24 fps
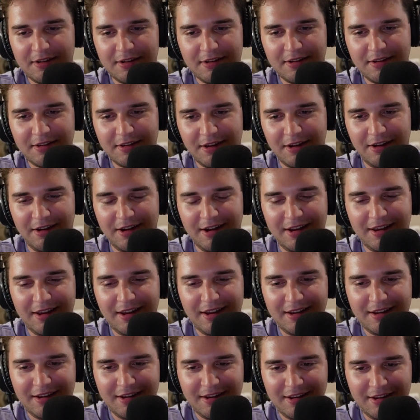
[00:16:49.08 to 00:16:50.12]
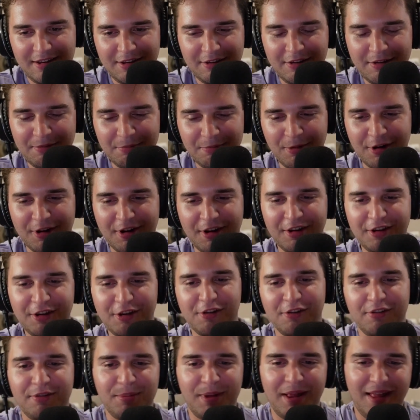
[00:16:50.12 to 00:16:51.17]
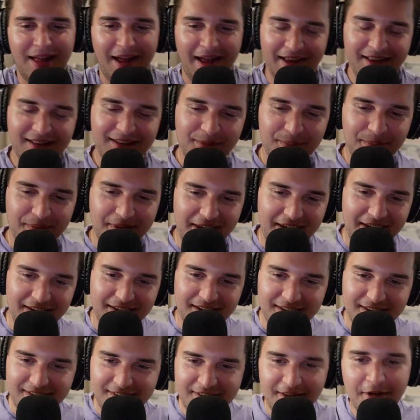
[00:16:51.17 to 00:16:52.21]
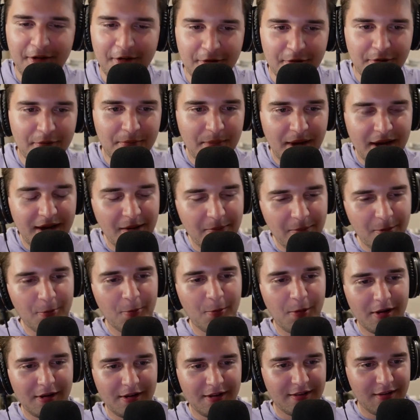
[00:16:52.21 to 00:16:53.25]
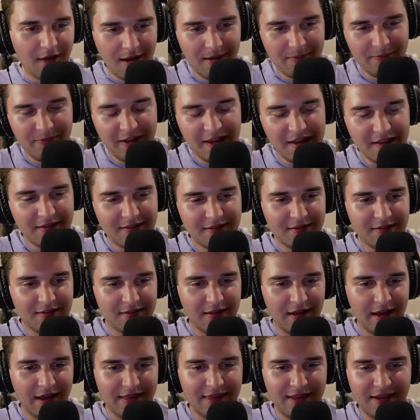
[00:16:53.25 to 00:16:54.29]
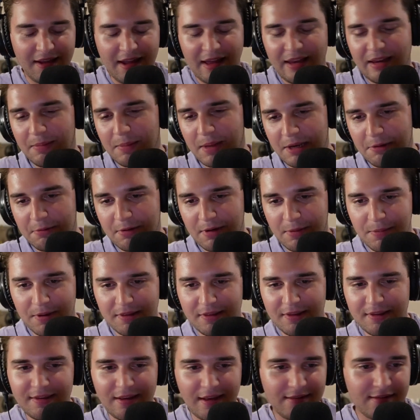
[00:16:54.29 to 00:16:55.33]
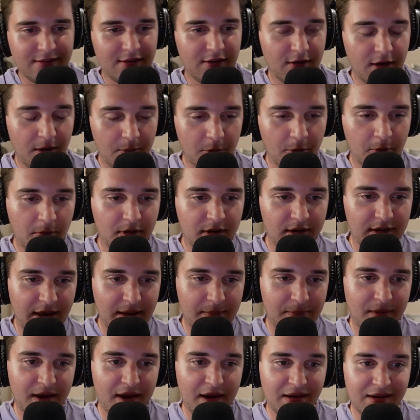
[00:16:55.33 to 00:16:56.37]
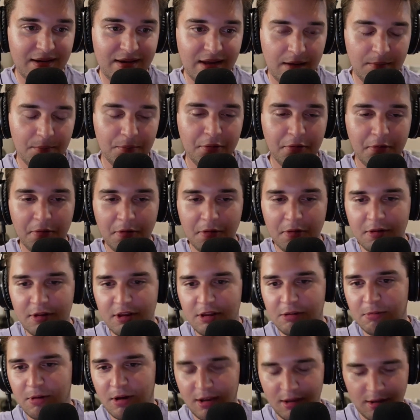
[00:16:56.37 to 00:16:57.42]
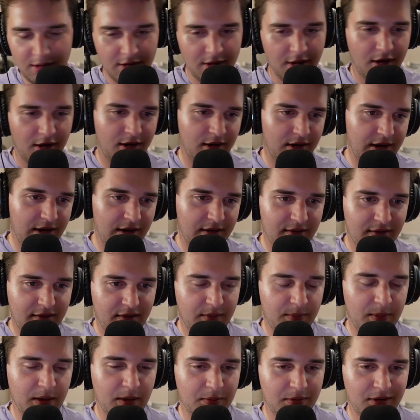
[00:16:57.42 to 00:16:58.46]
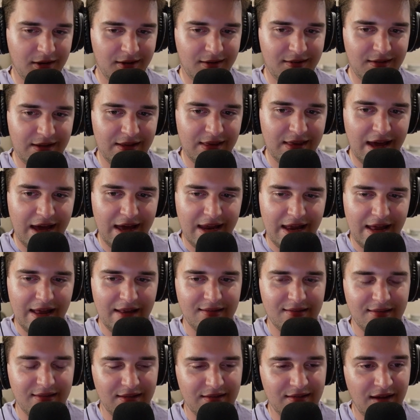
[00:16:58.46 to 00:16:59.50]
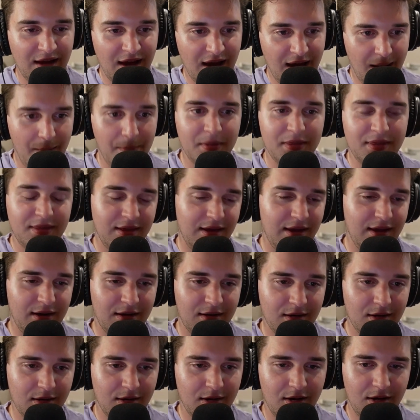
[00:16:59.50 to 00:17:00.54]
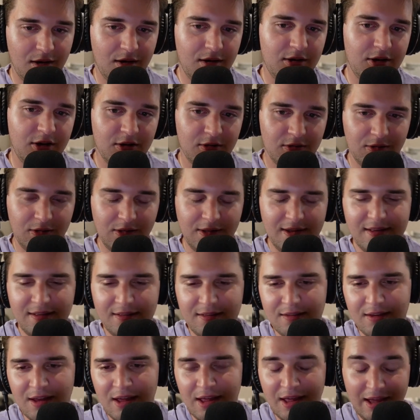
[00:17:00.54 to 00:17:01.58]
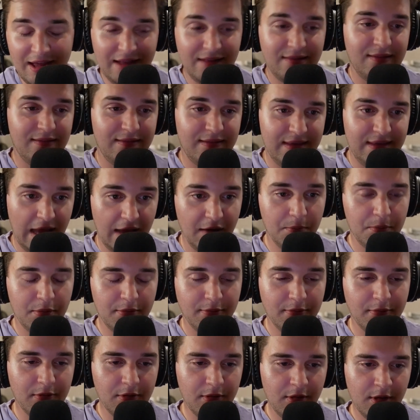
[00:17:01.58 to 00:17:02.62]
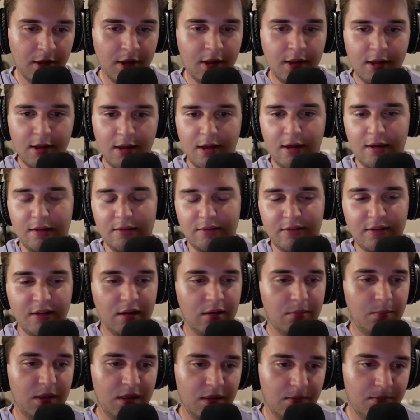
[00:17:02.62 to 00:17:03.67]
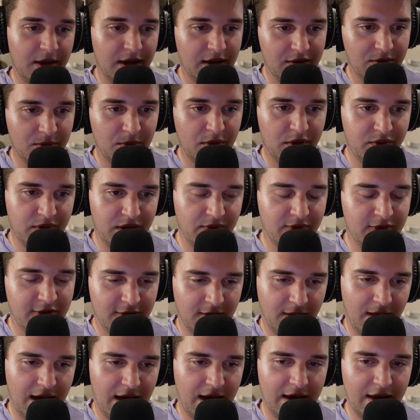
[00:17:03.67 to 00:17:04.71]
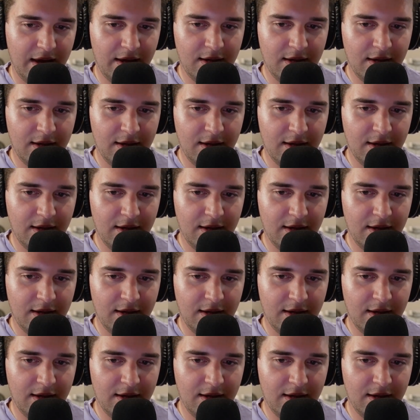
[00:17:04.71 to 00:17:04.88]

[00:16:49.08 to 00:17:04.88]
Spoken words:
All right. You can work on yours while I explain. So my number one is obvious. I think anybody would have put this as their number one, that being Deadpool. You want the audience to be able to see that as the top thing on your list. It's Deadpool. It's going to be the biggest movie of July.